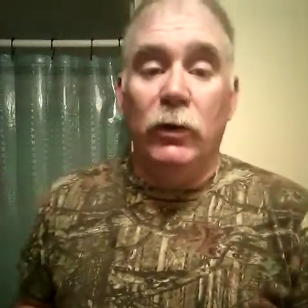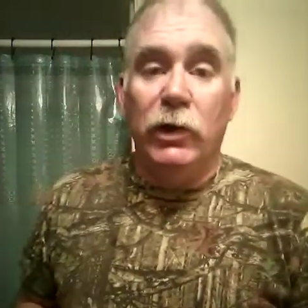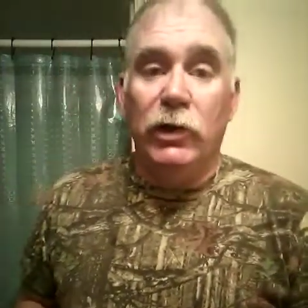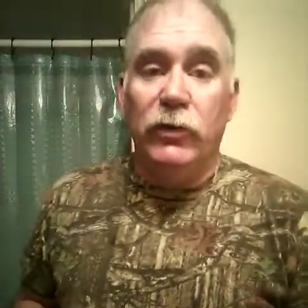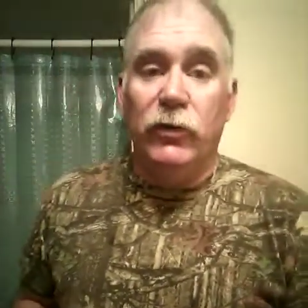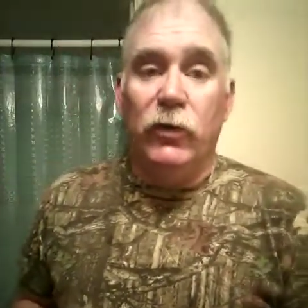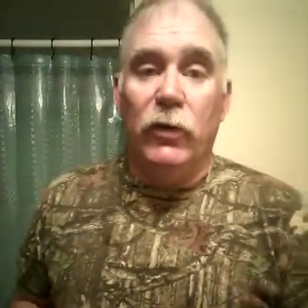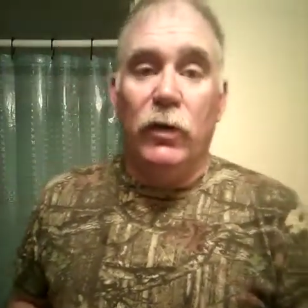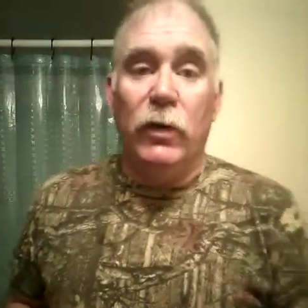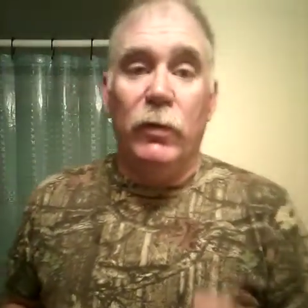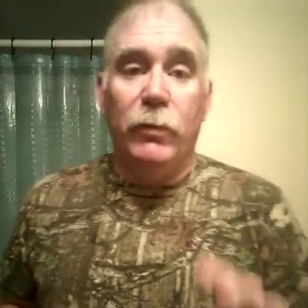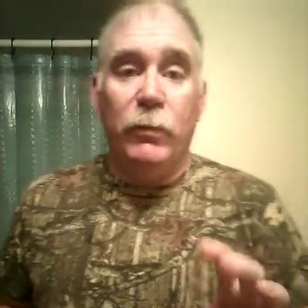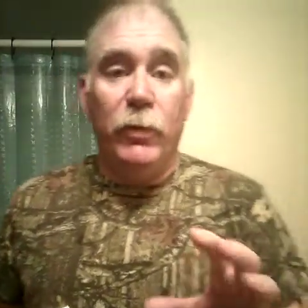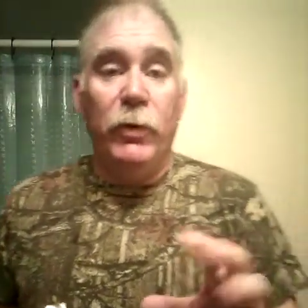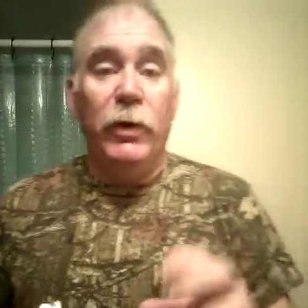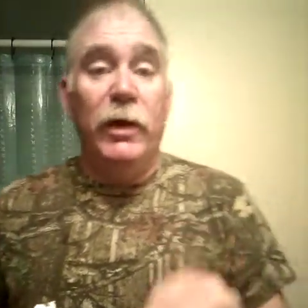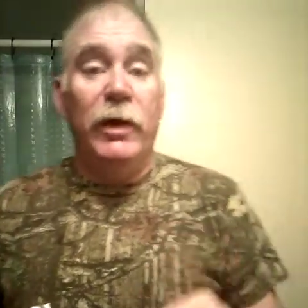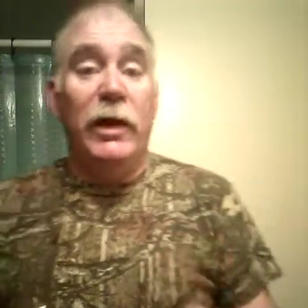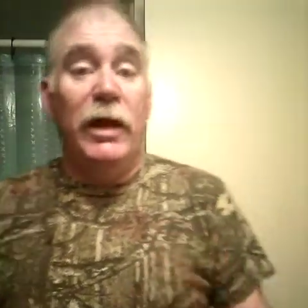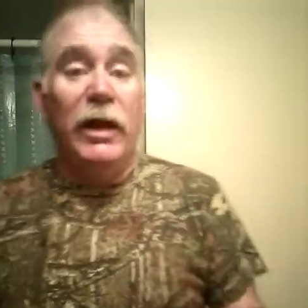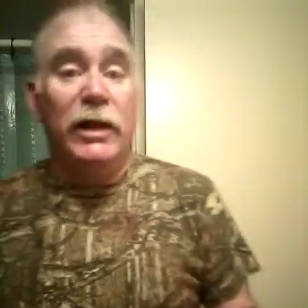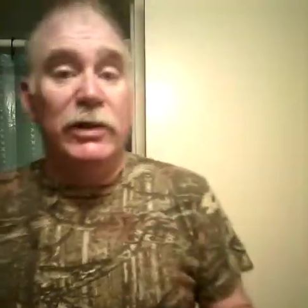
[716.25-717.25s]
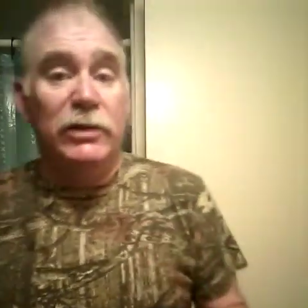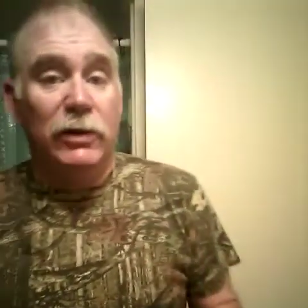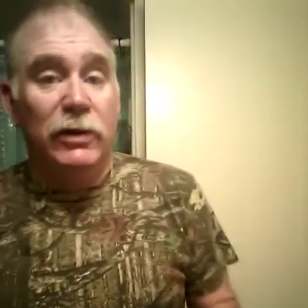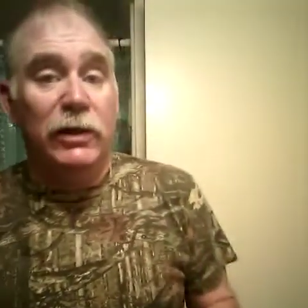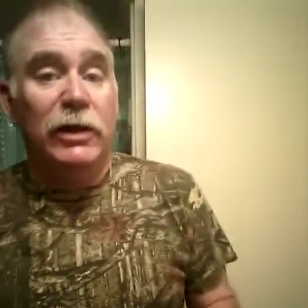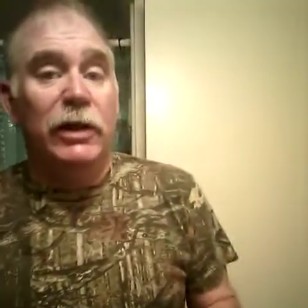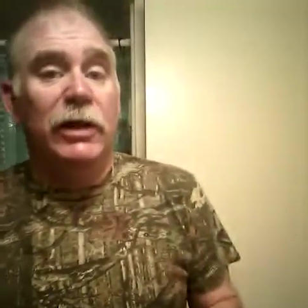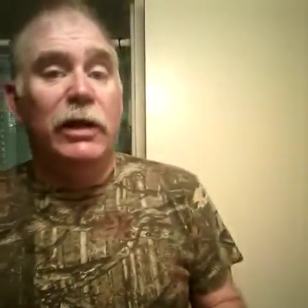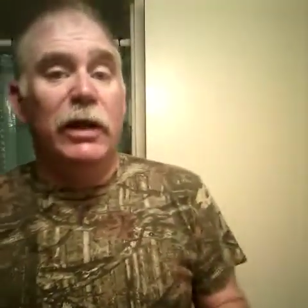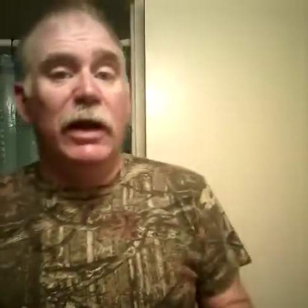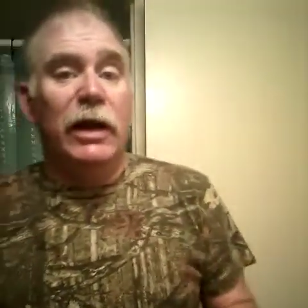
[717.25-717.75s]
It's for a pretty nice
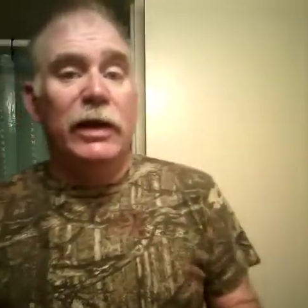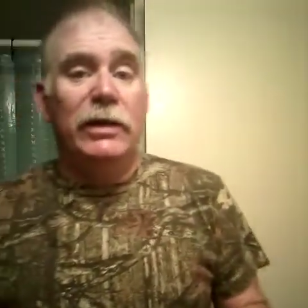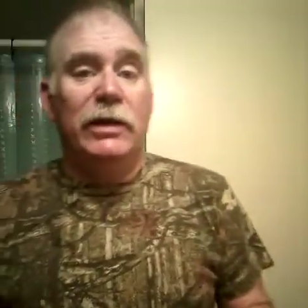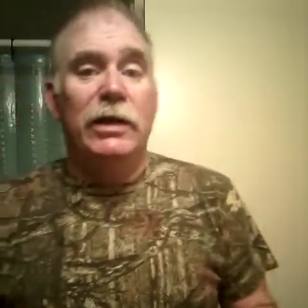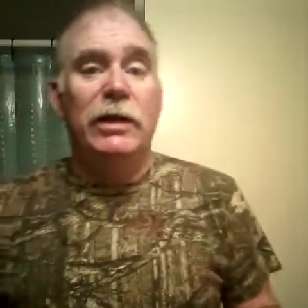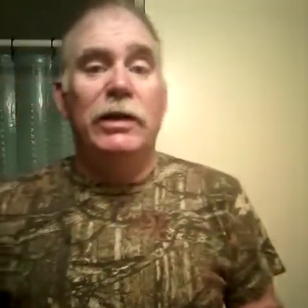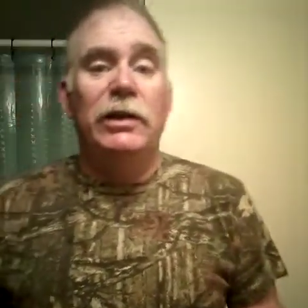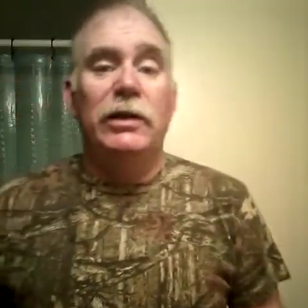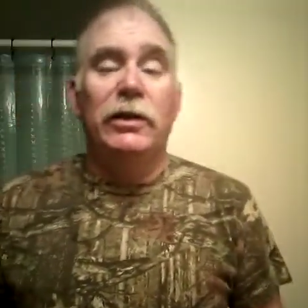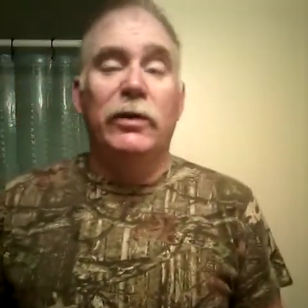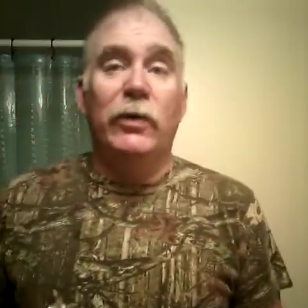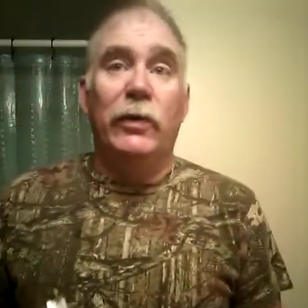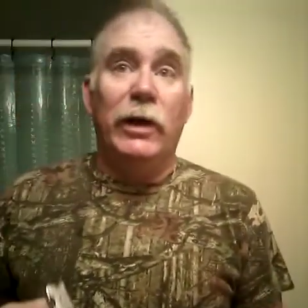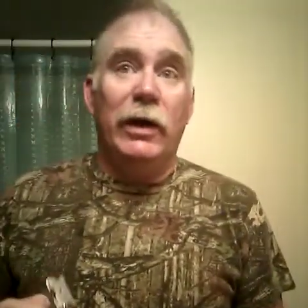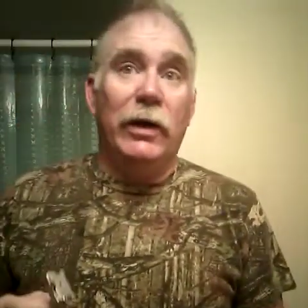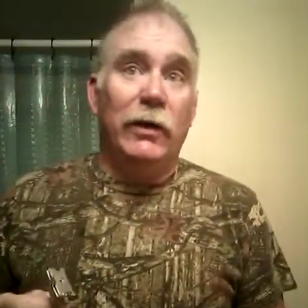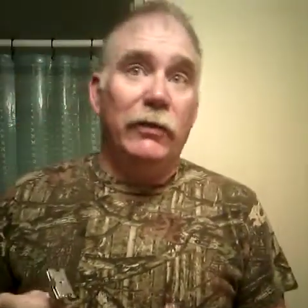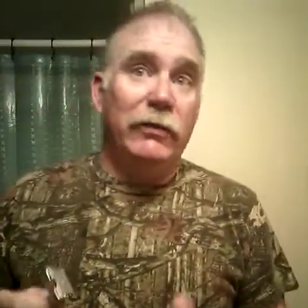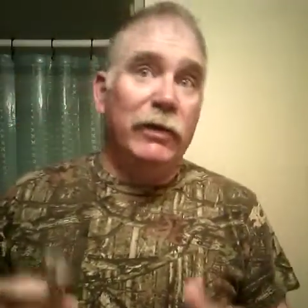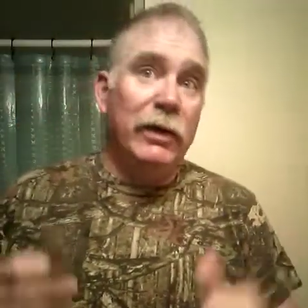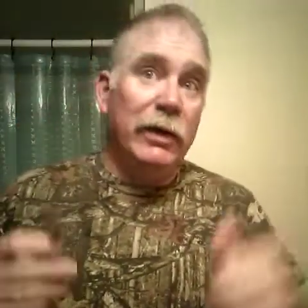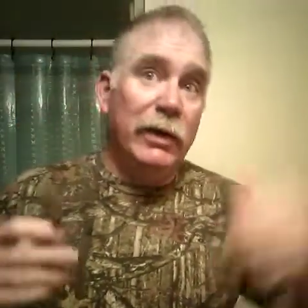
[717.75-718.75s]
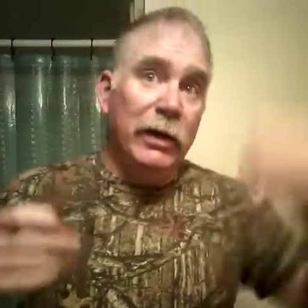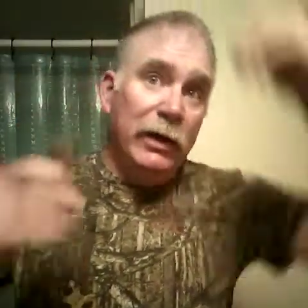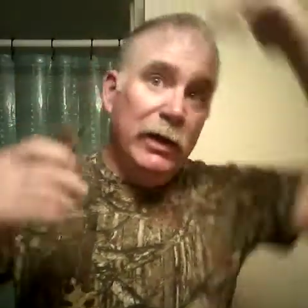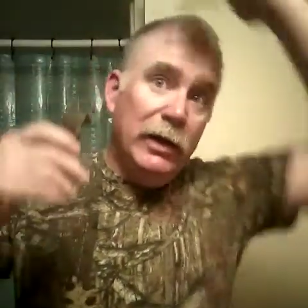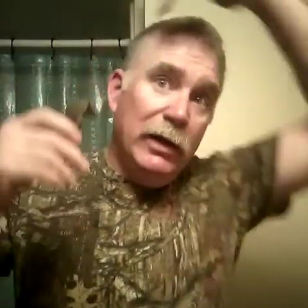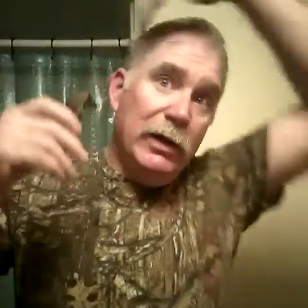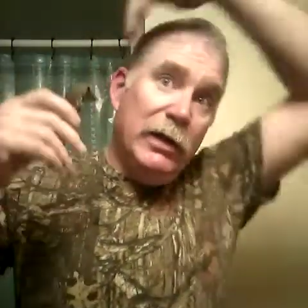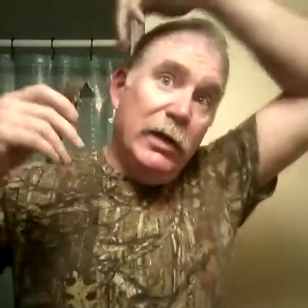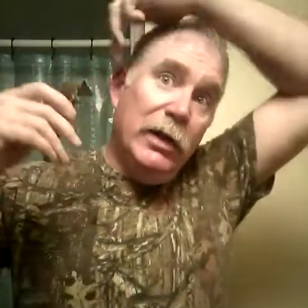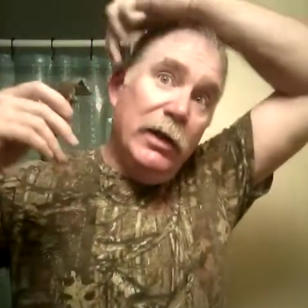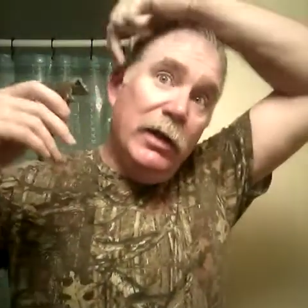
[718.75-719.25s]
looking 1912
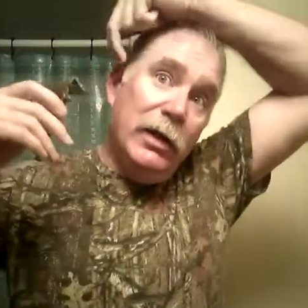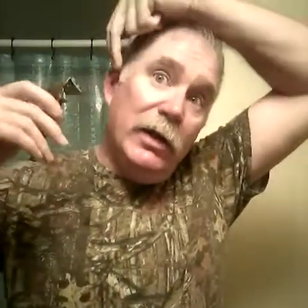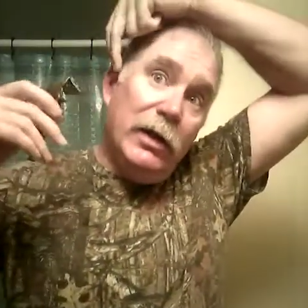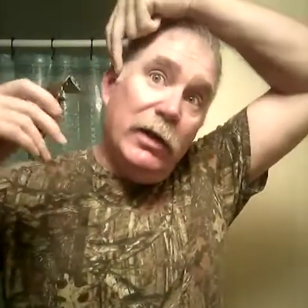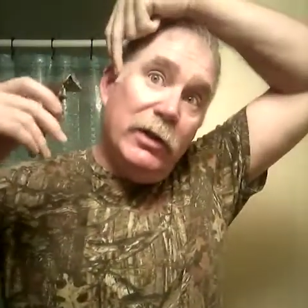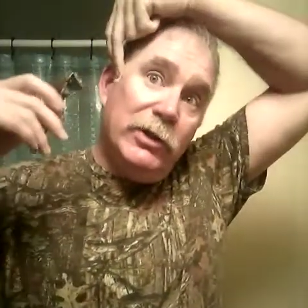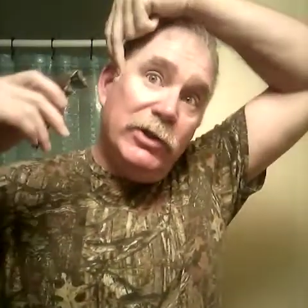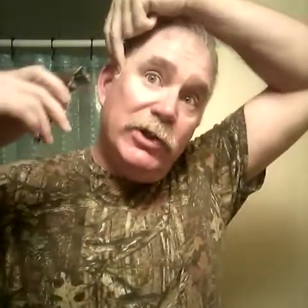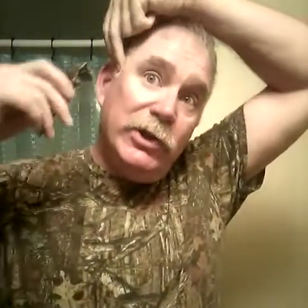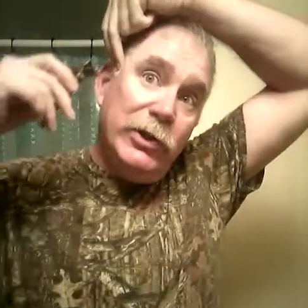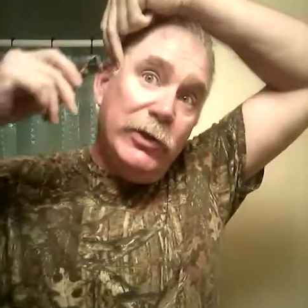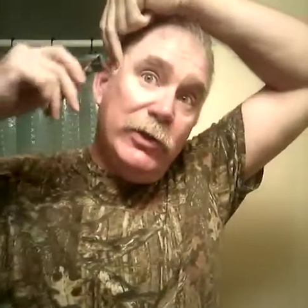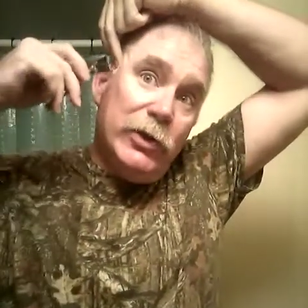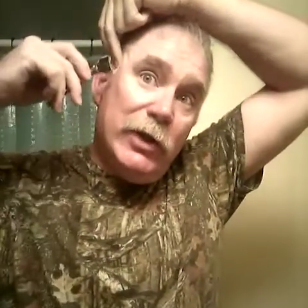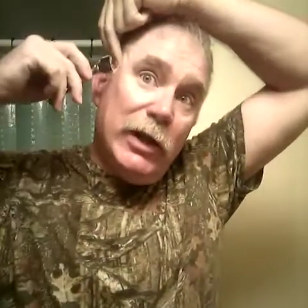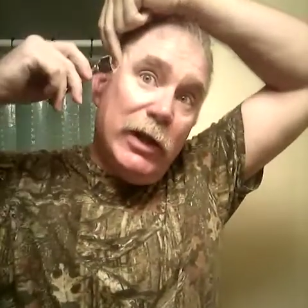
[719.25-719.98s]
uh, Junior,